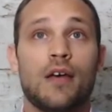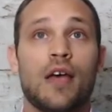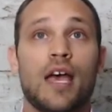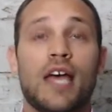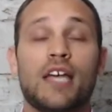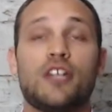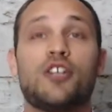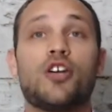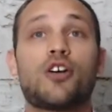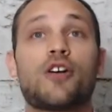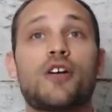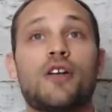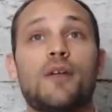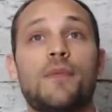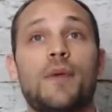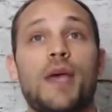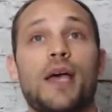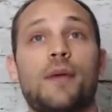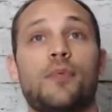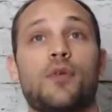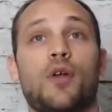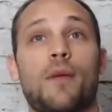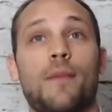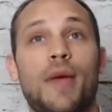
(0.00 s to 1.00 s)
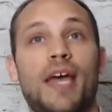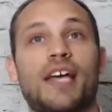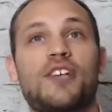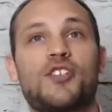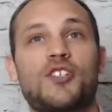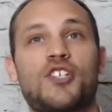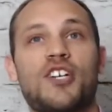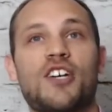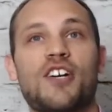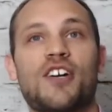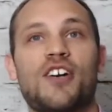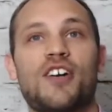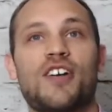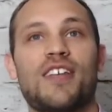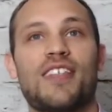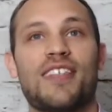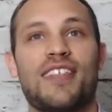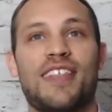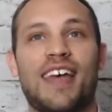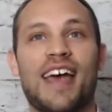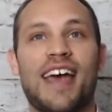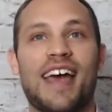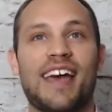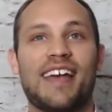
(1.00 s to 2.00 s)
And you're going to be able to make sure
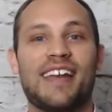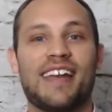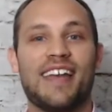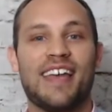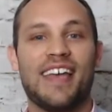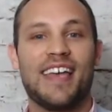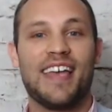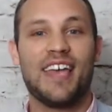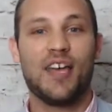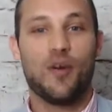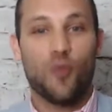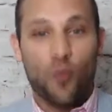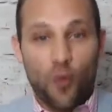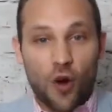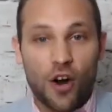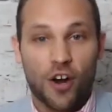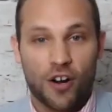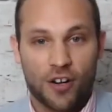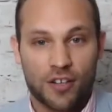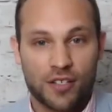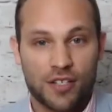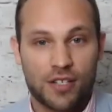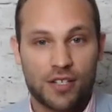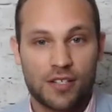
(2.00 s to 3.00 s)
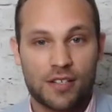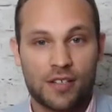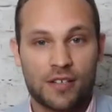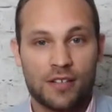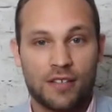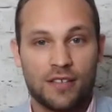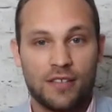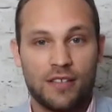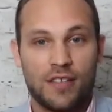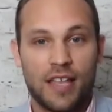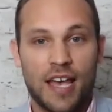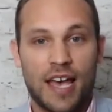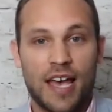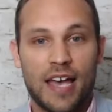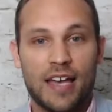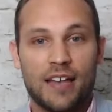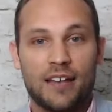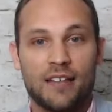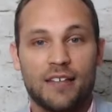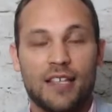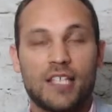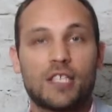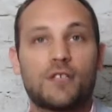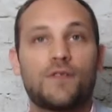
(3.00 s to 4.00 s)
that it works,
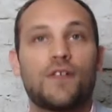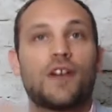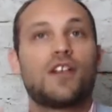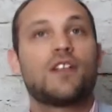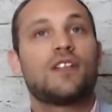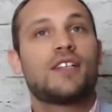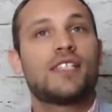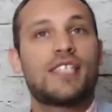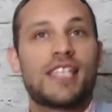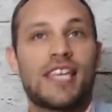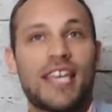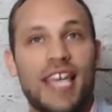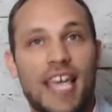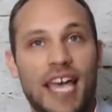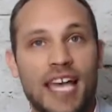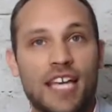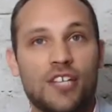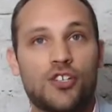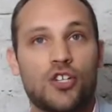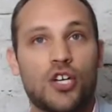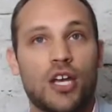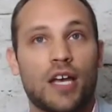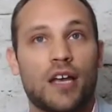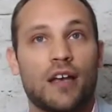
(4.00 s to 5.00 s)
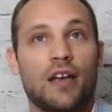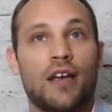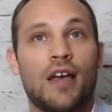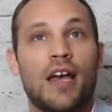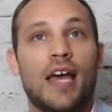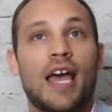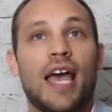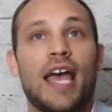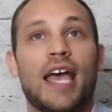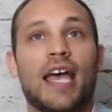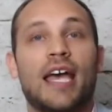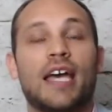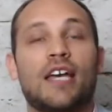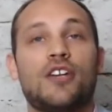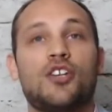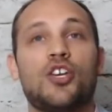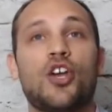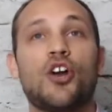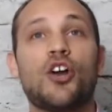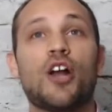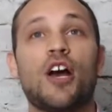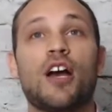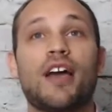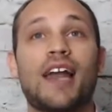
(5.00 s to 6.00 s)
that this funnel is engaging. And
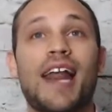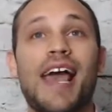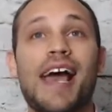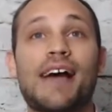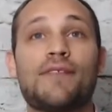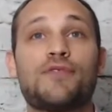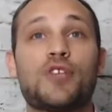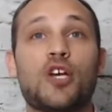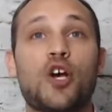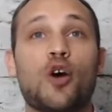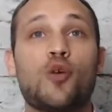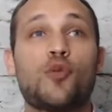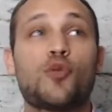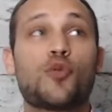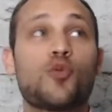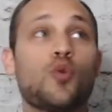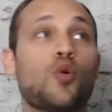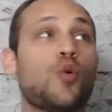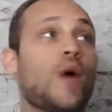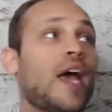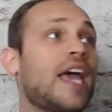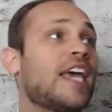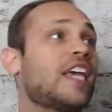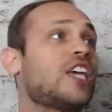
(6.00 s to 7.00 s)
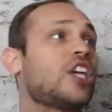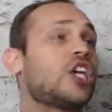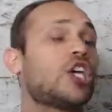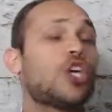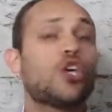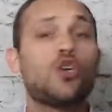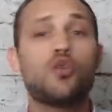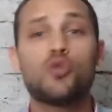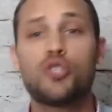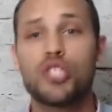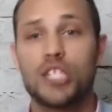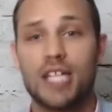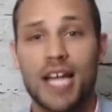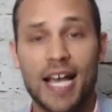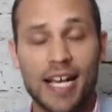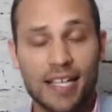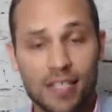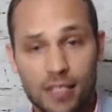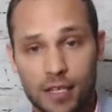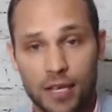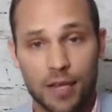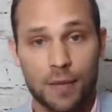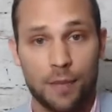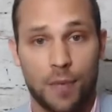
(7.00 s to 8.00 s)
you're not going to have to go through a huge
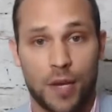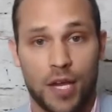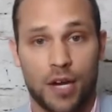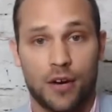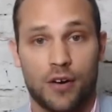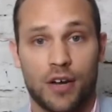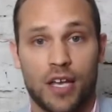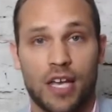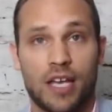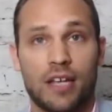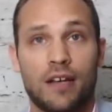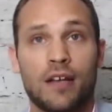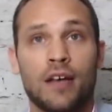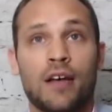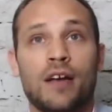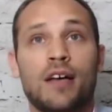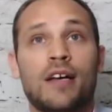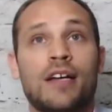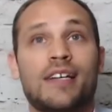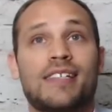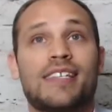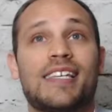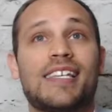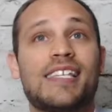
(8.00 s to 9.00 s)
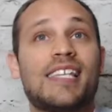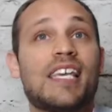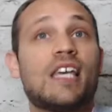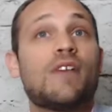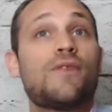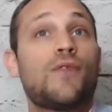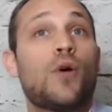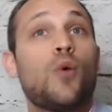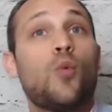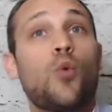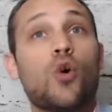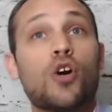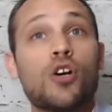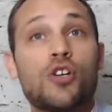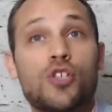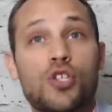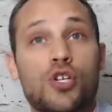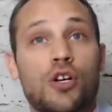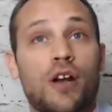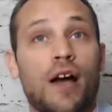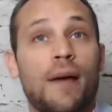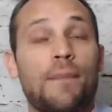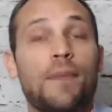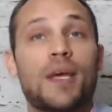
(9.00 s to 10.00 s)
testing period to see if it works
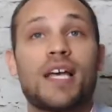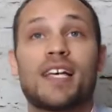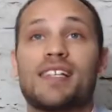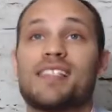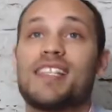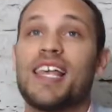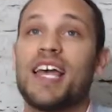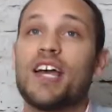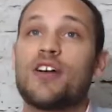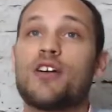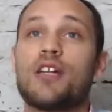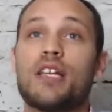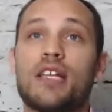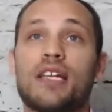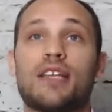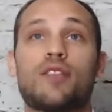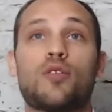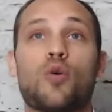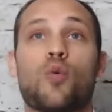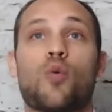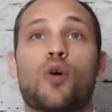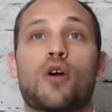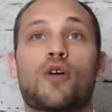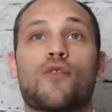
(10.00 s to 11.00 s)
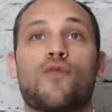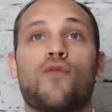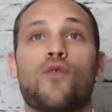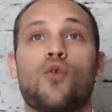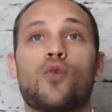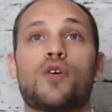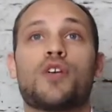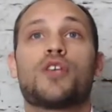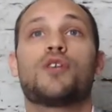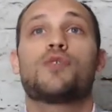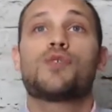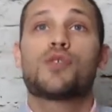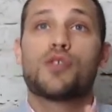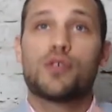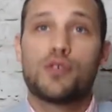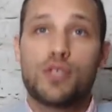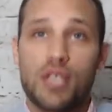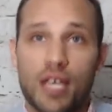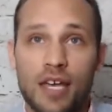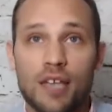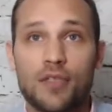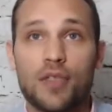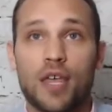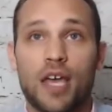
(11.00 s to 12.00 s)
or not, because they already did the work for you. So
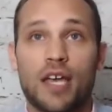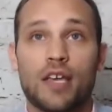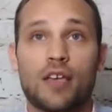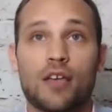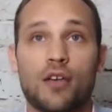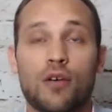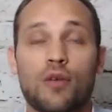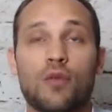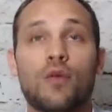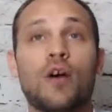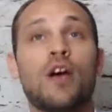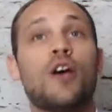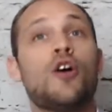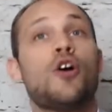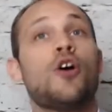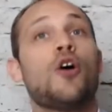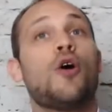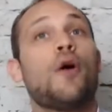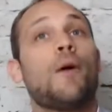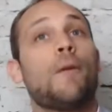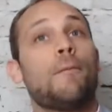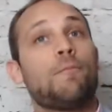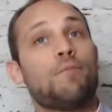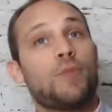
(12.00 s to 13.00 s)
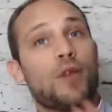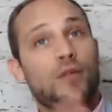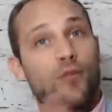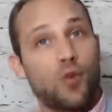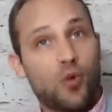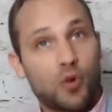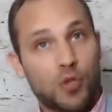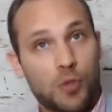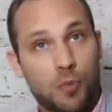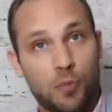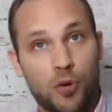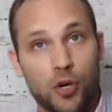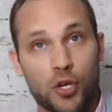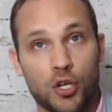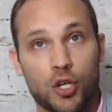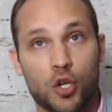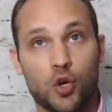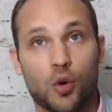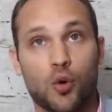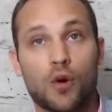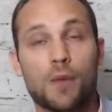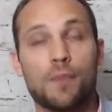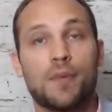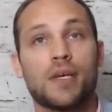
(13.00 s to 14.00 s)
say thank you. Of course, put
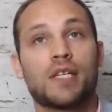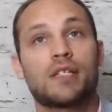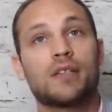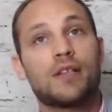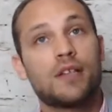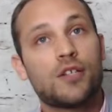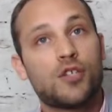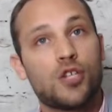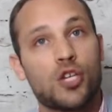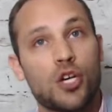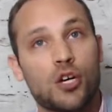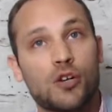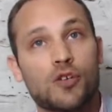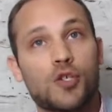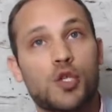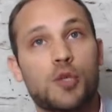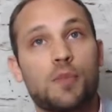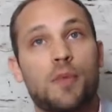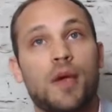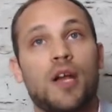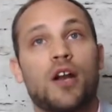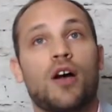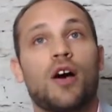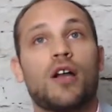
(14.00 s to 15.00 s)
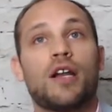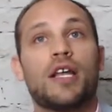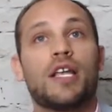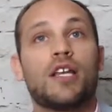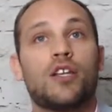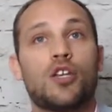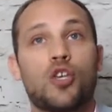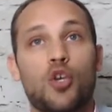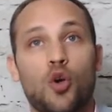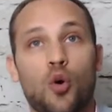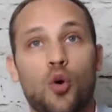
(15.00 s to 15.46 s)
your business, your spin on it,